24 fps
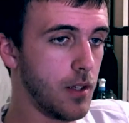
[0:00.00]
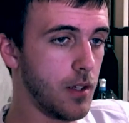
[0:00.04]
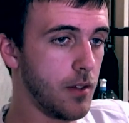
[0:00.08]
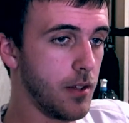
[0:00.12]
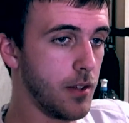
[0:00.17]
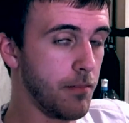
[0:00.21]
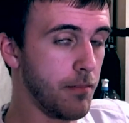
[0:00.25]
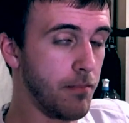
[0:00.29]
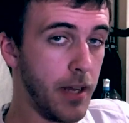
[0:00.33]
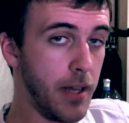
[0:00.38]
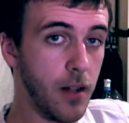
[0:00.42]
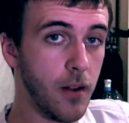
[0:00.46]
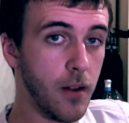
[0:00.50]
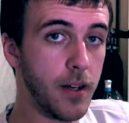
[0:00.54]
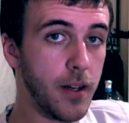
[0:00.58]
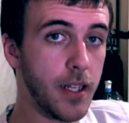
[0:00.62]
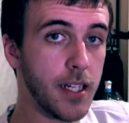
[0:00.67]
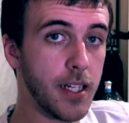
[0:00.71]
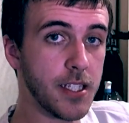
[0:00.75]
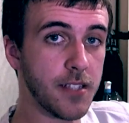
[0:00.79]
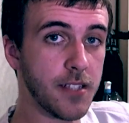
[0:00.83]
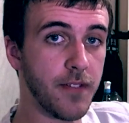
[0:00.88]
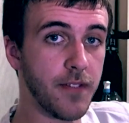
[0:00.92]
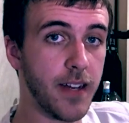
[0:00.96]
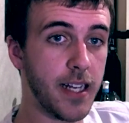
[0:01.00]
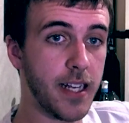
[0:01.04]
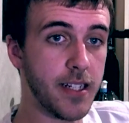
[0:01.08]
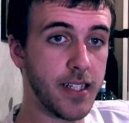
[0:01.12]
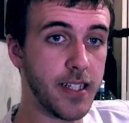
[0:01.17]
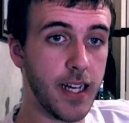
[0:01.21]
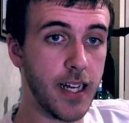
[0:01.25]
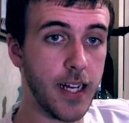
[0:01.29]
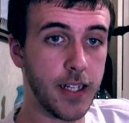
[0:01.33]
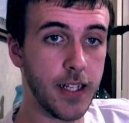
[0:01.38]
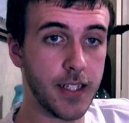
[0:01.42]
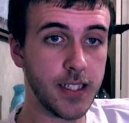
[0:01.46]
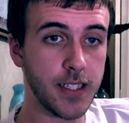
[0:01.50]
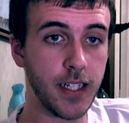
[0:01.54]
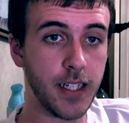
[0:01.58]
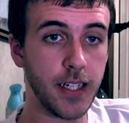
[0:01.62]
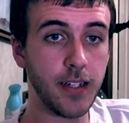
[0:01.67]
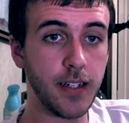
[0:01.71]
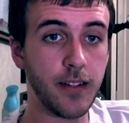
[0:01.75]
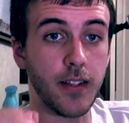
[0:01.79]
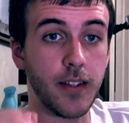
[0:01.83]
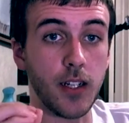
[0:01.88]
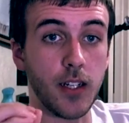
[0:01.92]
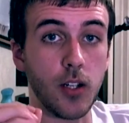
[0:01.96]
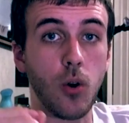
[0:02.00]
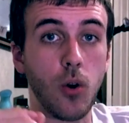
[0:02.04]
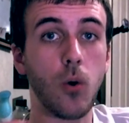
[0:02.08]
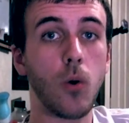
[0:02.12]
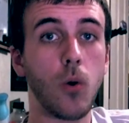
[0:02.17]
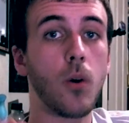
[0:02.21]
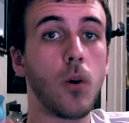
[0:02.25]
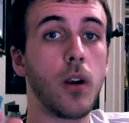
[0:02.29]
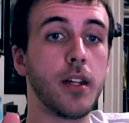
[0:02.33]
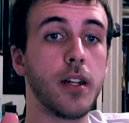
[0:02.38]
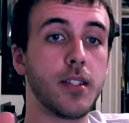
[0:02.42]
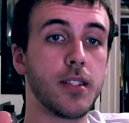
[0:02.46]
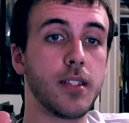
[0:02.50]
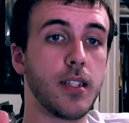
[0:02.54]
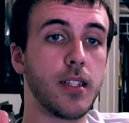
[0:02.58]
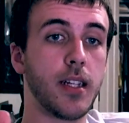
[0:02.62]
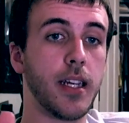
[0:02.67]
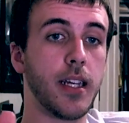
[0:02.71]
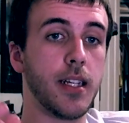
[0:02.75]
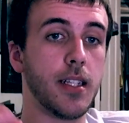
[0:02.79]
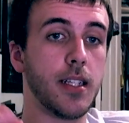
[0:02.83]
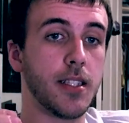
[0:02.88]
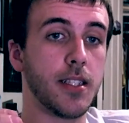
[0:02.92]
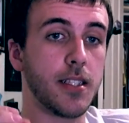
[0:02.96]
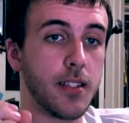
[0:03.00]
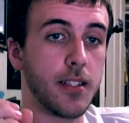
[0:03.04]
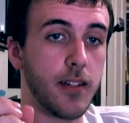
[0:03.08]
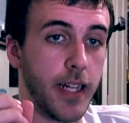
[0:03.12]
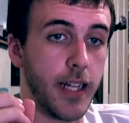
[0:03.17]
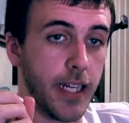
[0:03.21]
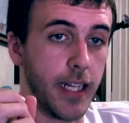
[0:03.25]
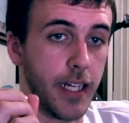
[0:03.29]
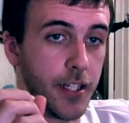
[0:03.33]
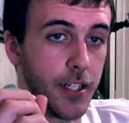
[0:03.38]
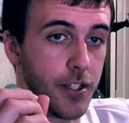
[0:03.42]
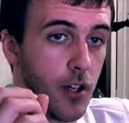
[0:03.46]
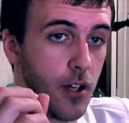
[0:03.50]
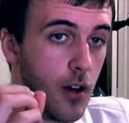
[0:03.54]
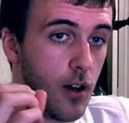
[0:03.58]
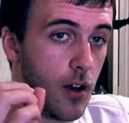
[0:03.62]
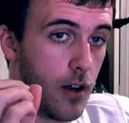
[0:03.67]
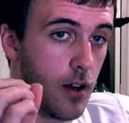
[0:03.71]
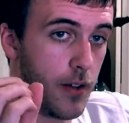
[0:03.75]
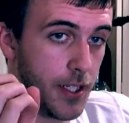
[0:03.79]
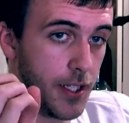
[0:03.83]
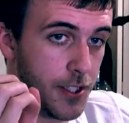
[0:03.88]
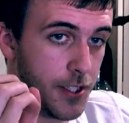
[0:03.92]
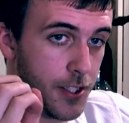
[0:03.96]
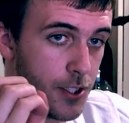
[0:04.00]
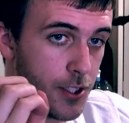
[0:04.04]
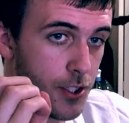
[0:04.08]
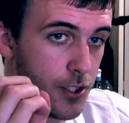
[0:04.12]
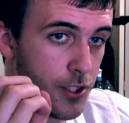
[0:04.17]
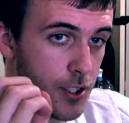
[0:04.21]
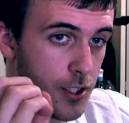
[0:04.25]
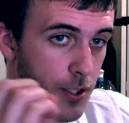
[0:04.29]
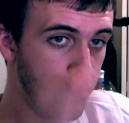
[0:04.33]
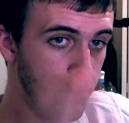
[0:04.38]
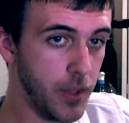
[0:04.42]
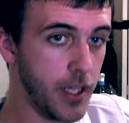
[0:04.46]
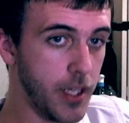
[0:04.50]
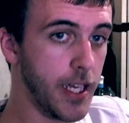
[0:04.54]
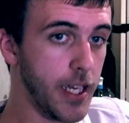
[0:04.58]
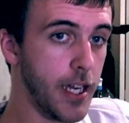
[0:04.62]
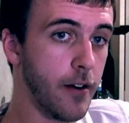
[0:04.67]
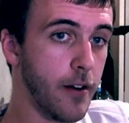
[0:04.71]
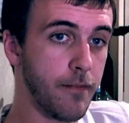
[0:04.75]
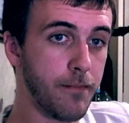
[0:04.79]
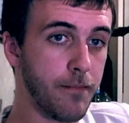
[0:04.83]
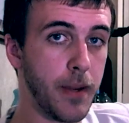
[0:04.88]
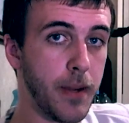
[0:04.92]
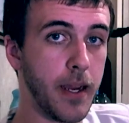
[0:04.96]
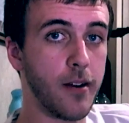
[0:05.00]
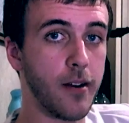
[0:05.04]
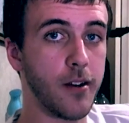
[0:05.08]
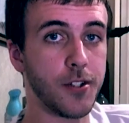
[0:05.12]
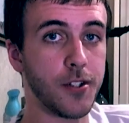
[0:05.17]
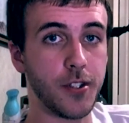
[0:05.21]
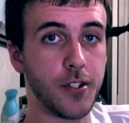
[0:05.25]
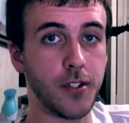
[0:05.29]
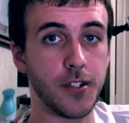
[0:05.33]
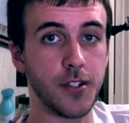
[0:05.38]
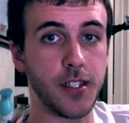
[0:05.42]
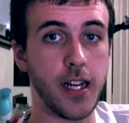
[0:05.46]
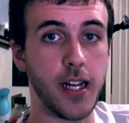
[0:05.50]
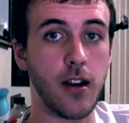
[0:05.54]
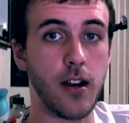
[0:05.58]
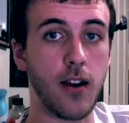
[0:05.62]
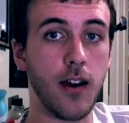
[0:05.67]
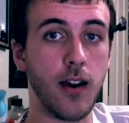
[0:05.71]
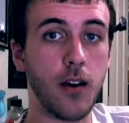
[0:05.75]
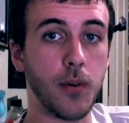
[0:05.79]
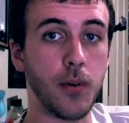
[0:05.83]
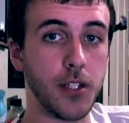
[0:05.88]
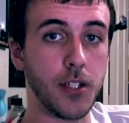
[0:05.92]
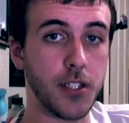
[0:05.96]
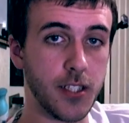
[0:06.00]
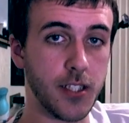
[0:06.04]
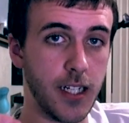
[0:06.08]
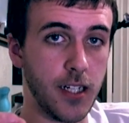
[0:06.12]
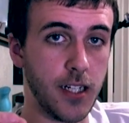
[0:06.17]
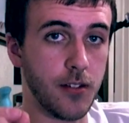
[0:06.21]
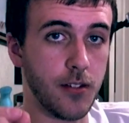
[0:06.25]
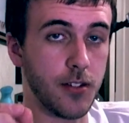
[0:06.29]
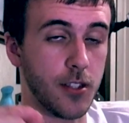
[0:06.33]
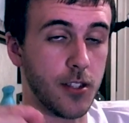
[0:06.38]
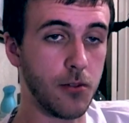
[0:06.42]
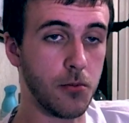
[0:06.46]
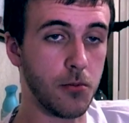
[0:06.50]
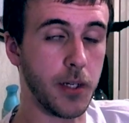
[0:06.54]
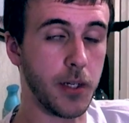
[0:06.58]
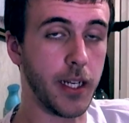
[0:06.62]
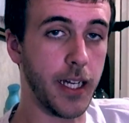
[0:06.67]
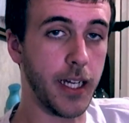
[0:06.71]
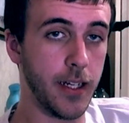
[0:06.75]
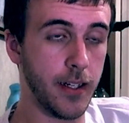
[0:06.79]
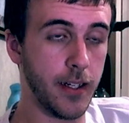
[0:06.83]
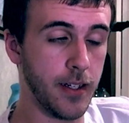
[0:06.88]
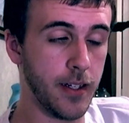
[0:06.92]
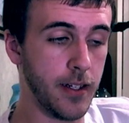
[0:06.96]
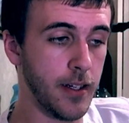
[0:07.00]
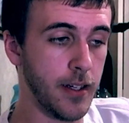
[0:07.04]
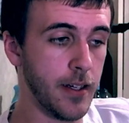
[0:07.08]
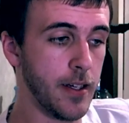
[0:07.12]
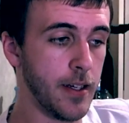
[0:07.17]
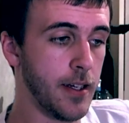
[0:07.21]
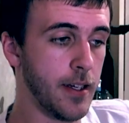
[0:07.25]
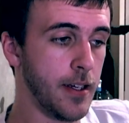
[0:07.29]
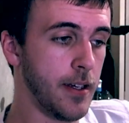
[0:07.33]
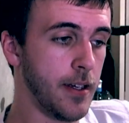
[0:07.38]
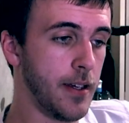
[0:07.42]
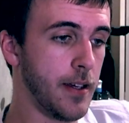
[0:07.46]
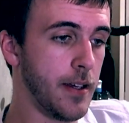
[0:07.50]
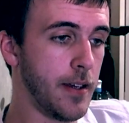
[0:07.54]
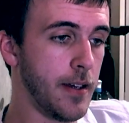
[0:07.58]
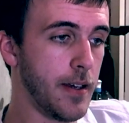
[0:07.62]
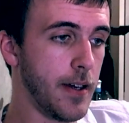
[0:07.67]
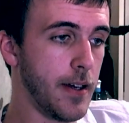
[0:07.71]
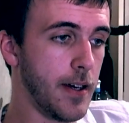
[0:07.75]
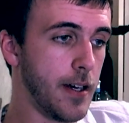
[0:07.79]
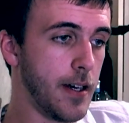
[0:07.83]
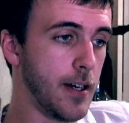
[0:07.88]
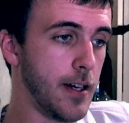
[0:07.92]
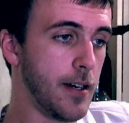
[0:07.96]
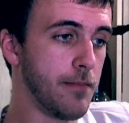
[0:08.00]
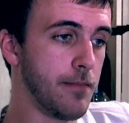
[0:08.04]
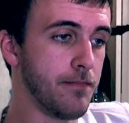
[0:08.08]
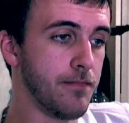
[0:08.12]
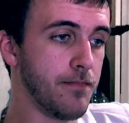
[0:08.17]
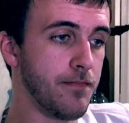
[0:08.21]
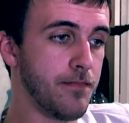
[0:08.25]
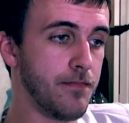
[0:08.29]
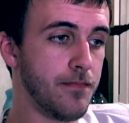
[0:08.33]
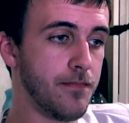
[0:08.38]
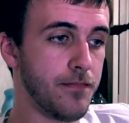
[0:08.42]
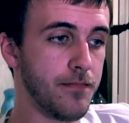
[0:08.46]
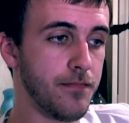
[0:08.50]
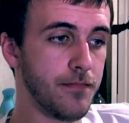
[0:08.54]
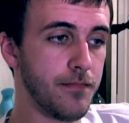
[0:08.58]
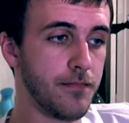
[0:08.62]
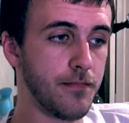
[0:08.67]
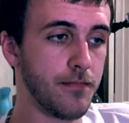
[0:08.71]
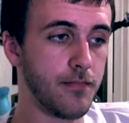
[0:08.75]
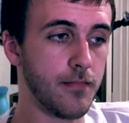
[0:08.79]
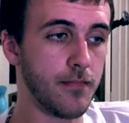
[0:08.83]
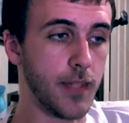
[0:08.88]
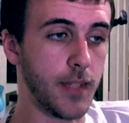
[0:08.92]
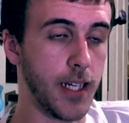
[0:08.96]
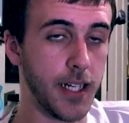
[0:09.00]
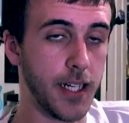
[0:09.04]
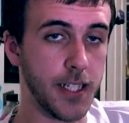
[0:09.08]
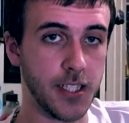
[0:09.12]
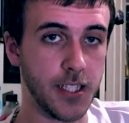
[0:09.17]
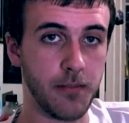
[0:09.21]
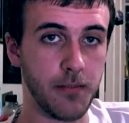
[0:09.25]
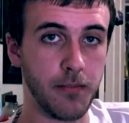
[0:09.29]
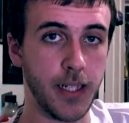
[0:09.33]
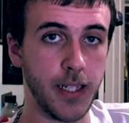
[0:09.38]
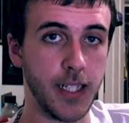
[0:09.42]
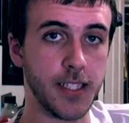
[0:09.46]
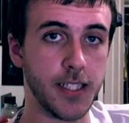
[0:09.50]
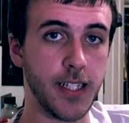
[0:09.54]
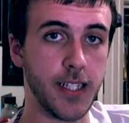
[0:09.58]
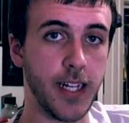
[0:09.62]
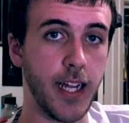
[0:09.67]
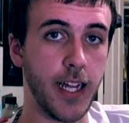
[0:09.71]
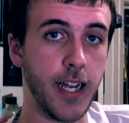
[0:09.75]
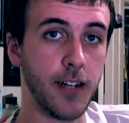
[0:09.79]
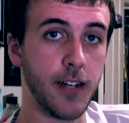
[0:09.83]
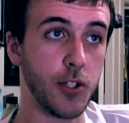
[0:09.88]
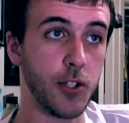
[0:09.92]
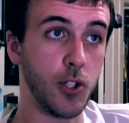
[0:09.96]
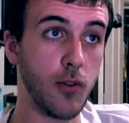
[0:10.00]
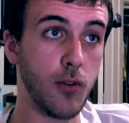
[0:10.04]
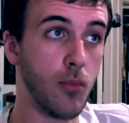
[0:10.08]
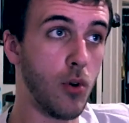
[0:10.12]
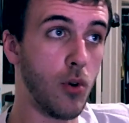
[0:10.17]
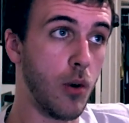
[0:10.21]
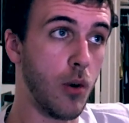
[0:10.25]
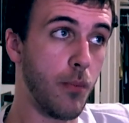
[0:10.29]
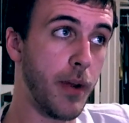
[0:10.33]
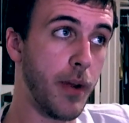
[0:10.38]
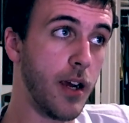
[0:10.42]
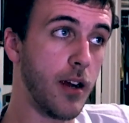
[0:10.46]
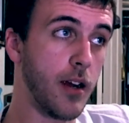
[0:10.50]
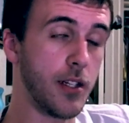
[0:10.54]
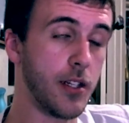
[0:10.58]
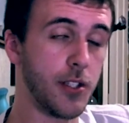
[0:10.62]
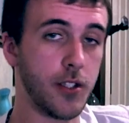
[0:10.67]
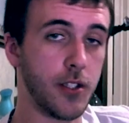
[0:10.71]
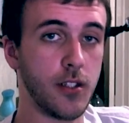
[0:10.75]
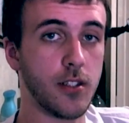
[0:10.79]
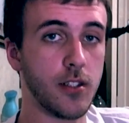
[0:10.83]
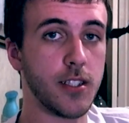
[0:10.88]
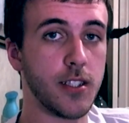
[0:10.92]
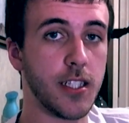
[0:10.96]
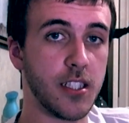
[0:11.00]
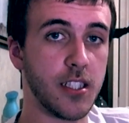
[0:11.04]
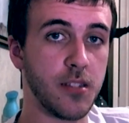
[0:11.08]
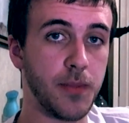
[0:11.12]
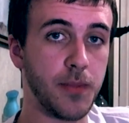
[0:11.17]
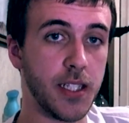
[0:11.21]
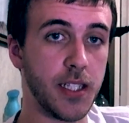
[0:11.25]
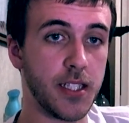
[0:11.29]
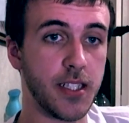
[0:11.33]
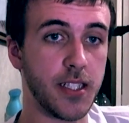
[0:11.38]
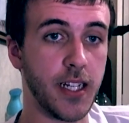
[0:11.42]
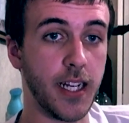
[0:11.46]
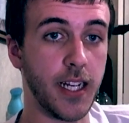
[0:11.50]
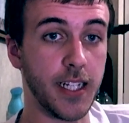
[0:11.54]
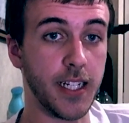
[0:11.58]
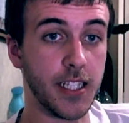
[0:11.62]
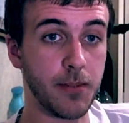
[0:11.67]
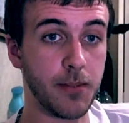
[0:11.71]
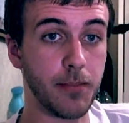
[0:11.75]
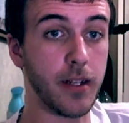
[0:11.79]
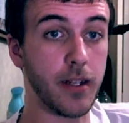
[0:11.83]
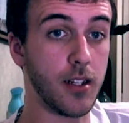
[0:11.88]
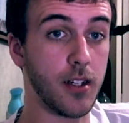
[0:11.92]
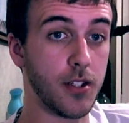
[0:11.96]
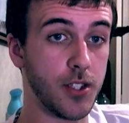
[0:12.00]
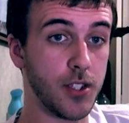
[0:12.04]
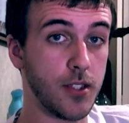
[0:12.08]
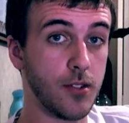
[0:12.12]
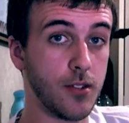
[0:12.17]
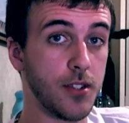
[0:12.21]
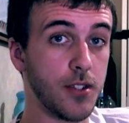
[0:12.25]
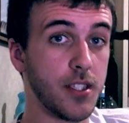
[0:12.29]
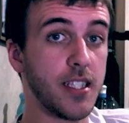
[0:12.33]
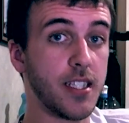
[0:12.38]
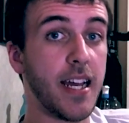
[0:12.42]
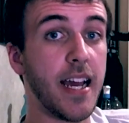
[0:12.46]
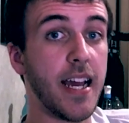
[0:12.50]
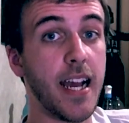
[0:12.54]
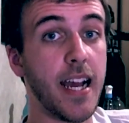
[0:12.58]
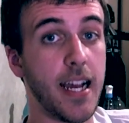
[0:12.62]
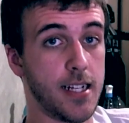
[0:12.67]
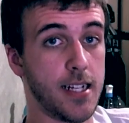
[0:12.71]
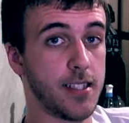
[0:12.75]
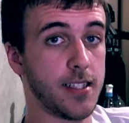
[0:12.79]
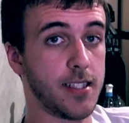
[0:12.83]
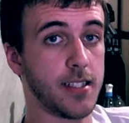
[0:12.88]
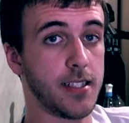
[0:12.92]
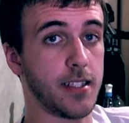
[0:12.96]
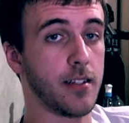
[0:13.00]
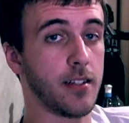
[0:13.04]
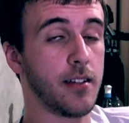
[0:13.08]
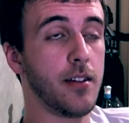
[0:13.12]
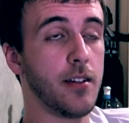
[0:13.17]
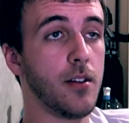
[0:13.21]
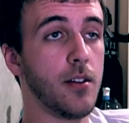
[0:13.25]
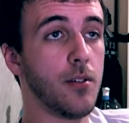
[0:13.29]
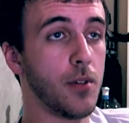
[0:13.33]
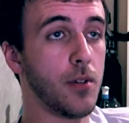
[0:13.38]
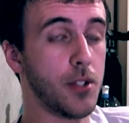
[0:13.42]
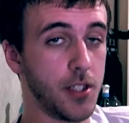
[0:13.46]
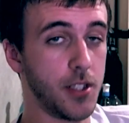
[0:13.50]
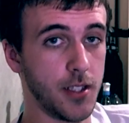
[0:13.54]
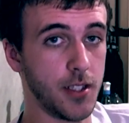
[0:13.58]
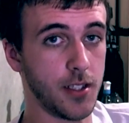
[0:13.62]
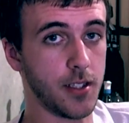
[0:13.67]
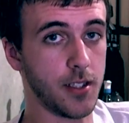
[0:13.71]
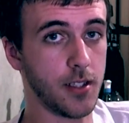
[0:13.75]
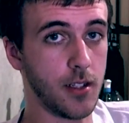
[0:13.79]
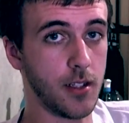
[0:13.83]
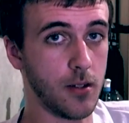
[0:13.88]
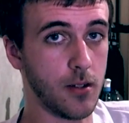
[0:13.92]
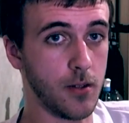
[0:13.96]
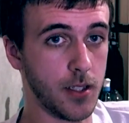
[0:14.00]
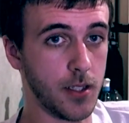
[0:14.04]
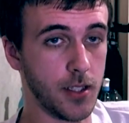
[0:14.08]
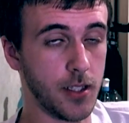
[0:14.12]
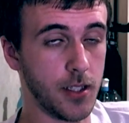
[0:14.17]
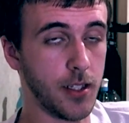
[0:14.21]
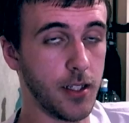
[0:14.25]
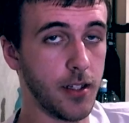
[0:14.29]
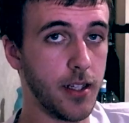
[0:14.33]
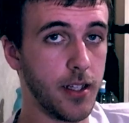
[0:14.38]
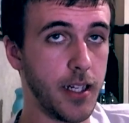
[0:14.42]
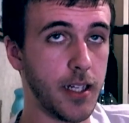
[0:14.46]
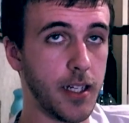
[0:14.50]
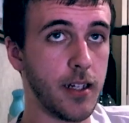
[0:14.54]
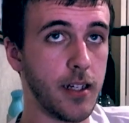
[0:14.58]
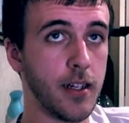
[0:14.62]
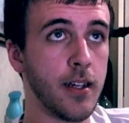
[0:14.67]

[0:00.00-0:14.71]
The melody is fantastic. The chorus is like guitar that's something out of Parachute's era, which sounds great. That isn't me saying do more Parachutes, that's me saying it's Parachutes-esque, which is always a good thing.